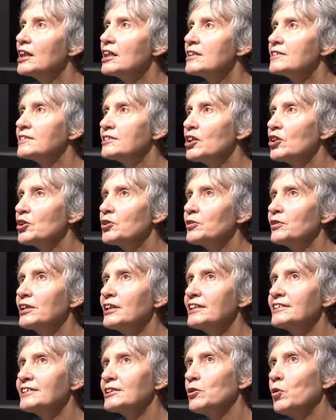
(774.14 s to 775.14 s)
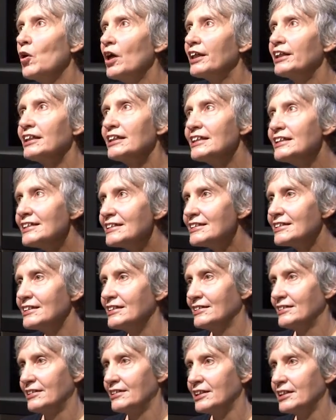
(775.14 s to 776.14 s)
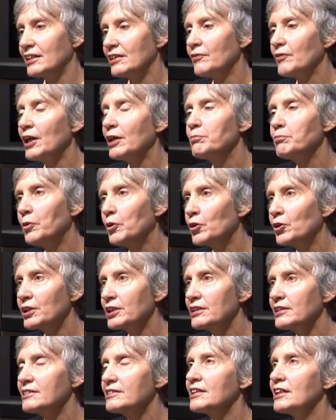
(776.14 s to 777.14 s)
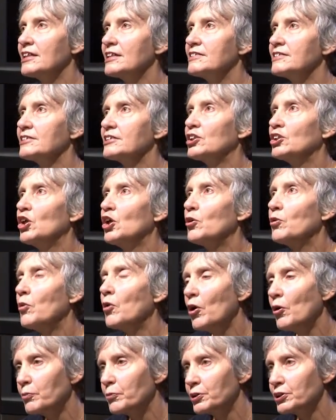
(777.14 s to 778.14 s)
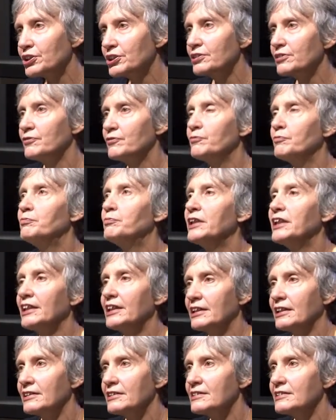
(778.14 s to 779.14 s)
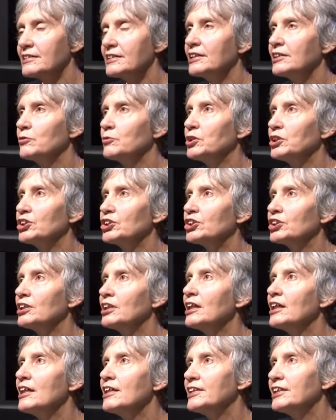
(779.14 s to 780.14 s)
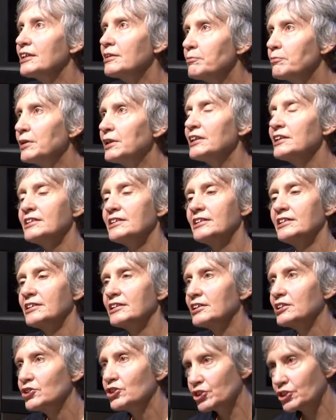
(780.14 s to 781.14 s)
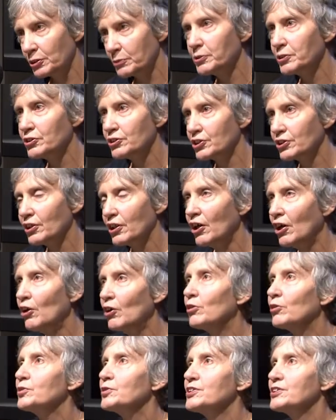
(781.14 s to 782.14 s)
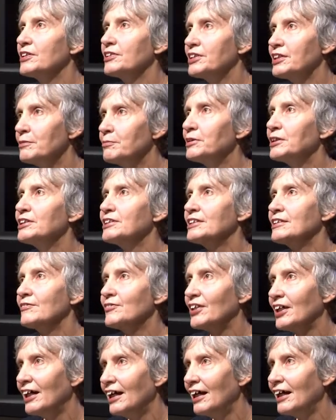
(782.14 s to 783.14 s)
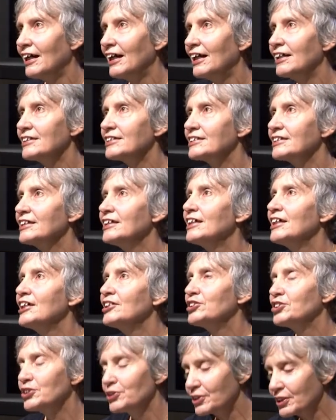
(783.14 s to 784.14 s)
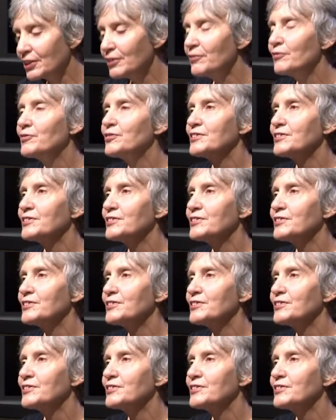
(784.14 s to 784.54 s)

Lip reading: So it's quite easy to think of our bodies as cooperative beings in which the ability to contribute to the whole, so the ability of the heart to give